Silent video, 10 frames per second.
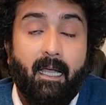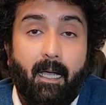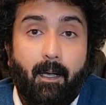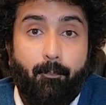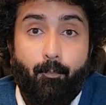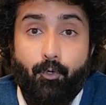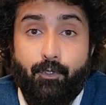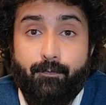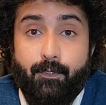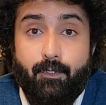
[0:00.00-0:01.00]

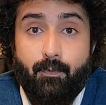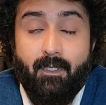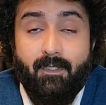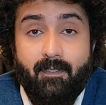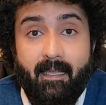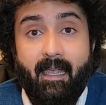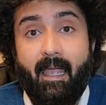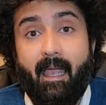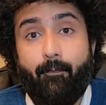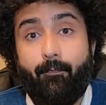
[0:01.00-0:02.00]
Most of the students
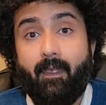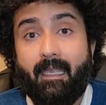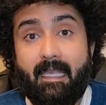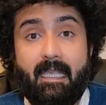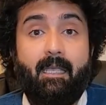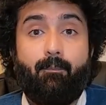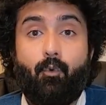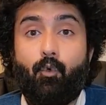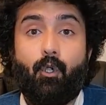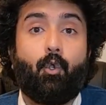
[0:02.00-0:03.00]
have the aim
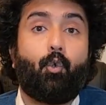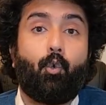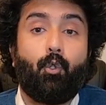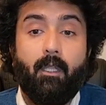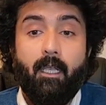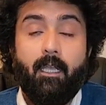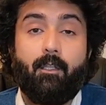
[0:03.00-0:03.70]
or a goal